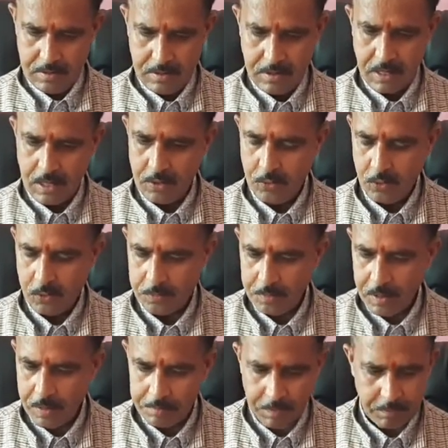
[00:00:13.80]
I hope
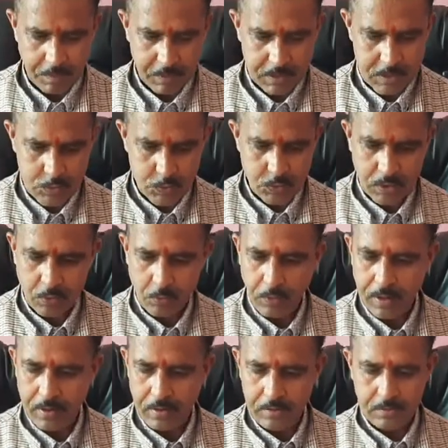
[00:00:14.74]
everybody is doing
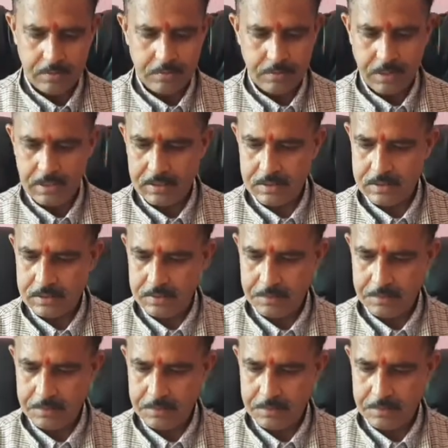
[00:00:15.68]
well, right?